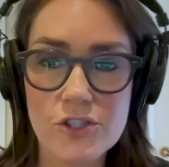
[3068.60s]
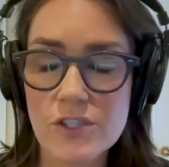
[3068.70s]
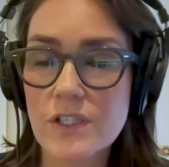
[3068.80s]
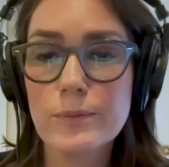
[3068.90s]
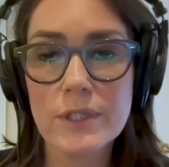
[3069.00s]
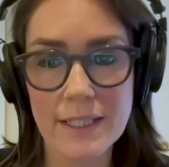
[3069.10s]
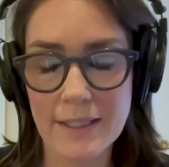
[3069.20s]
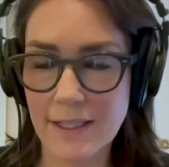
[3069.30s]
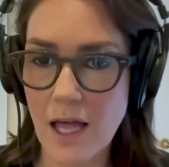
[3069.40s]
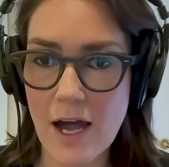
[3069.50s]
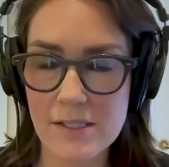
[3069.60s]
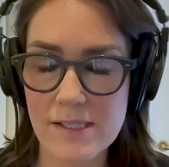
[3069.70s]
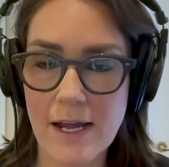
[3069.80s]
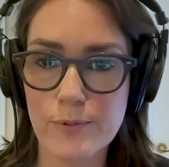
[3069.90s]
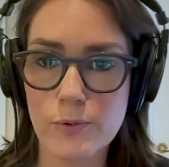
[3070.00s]
he's just completely
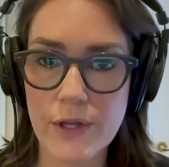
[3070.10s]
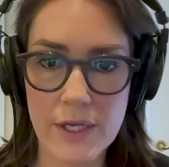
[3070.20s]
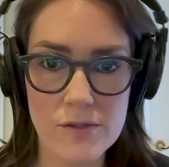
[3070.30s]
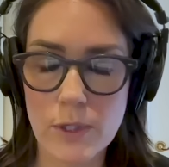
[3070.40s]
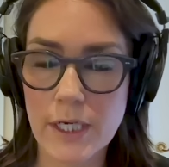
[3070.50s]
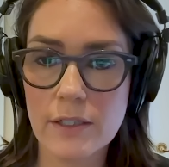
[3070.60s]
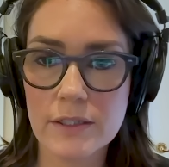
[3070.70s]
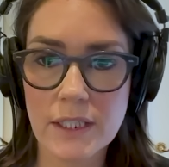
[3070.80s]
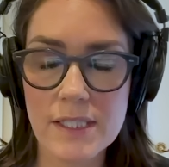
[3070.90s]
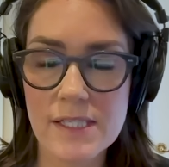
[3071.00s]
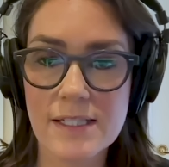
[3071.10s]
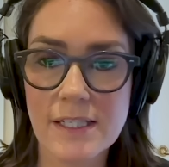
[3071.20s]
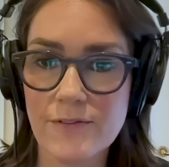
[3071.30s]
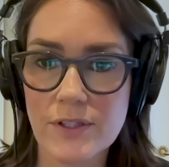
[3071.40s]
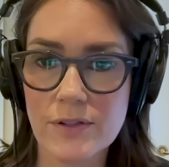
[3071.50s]
lockstep with Israel. He doesn't
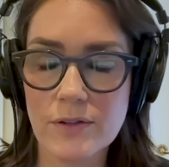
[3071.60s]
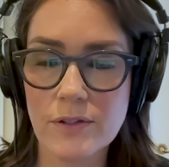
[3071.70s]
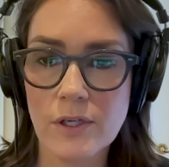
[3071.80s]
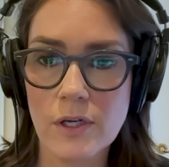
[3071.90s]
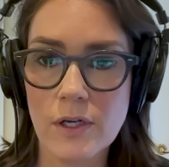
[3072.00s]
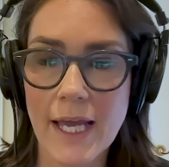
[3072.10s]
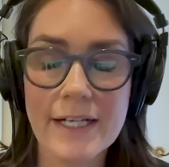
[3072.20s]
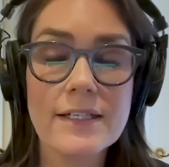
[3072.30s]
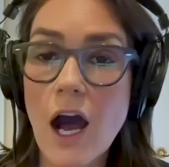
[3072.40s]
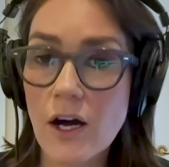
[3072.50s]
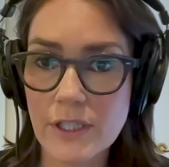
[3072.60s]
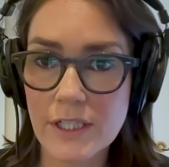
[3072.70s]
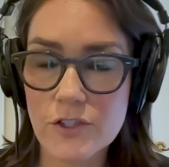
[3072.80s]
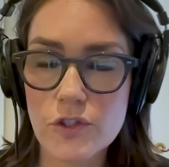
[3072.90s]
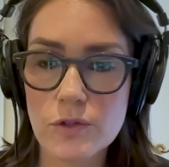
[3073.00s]
even
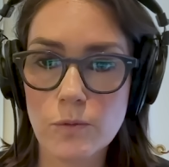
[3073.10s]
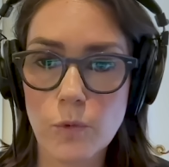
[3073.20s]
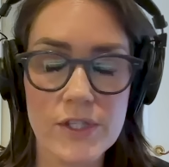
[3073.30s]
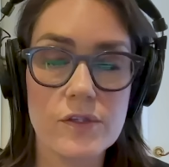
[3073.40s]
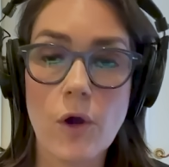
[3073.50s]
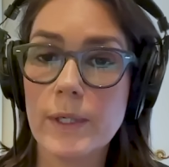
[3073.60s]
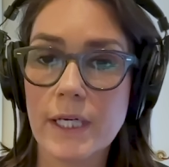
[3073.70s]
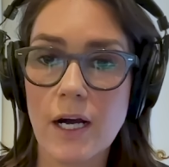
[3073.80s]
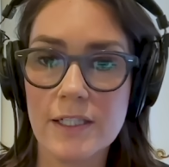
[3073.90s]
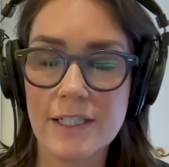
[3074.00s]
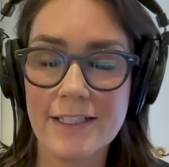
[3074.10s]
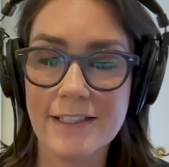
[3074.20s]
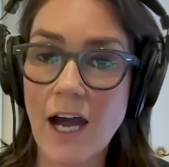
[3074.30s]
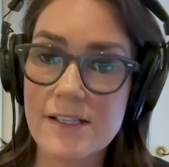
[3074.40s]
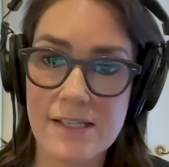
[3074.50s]
acknowledge what's going on
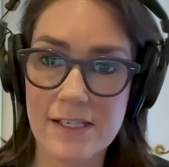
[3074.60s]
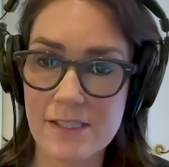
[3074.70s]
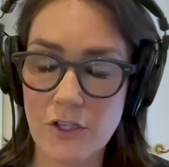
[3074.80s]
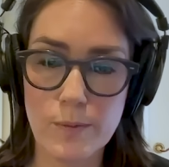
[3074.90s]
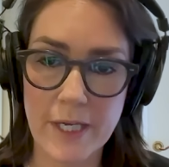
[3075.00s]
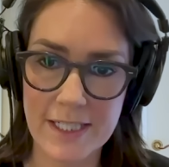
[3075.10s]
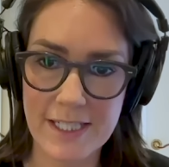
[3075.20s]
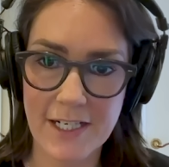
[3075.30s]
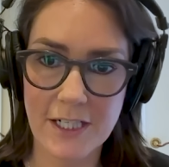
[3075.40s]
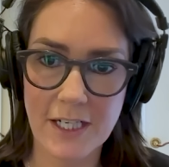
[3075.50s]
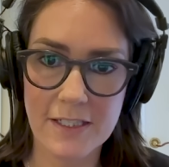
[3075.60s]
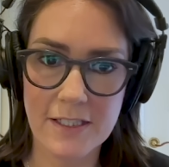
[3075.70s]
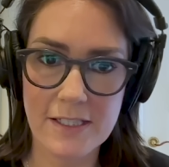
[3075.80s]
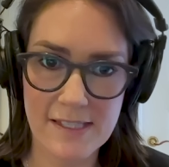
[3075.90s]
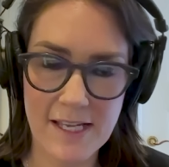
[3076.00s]
in Gaza as a
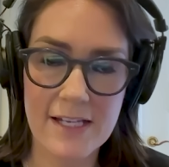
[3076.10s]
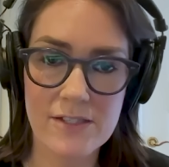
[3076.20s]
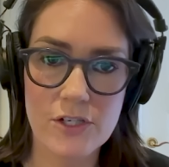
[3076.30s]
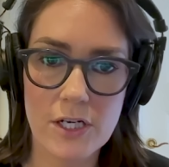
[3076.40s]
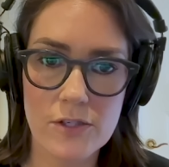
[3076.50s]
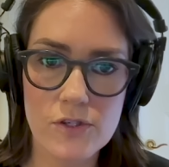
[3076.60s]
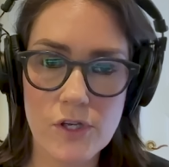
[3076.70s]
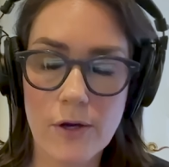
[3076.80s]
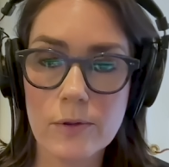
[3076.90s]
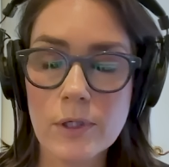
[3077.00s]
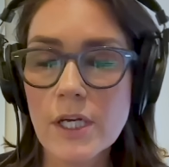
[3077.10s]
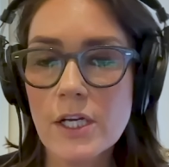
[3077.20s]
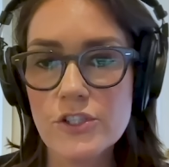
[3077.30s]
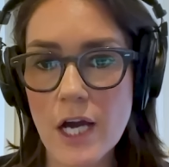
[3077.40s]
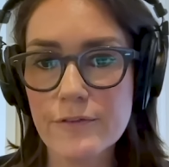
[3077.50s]
humanitarian disaster. So
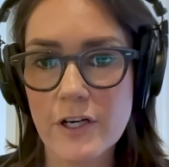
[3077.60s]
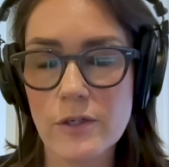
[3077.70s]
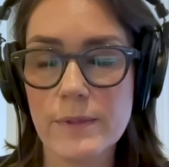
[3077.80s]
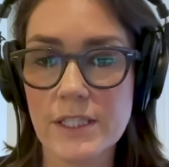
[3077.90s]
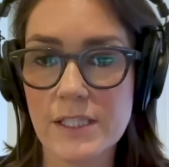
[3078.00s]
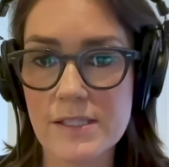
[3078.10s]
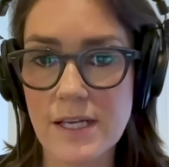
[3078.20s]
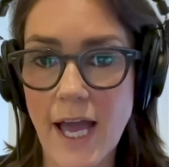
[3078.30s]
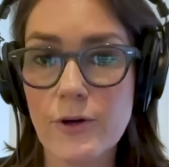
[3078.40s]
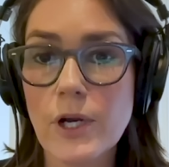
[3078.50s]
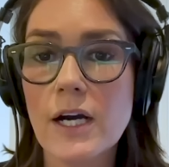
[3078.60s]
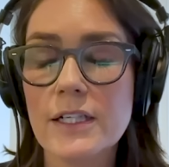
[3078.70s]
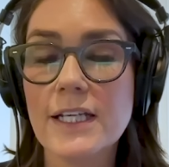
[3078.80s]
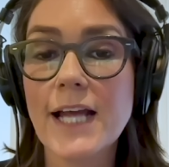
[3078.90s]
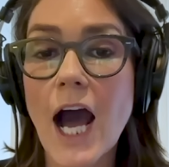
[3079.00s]
John Fetterman is out
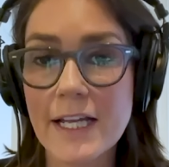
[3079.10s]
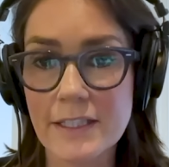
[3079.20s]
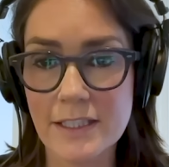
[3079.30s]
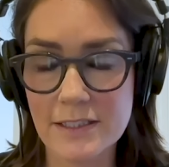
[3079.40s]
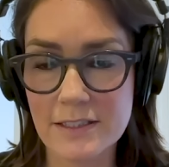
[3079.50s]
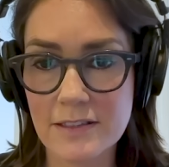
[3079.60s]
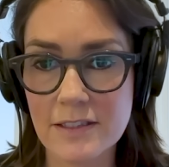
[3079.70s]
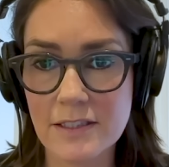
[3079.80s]
on an island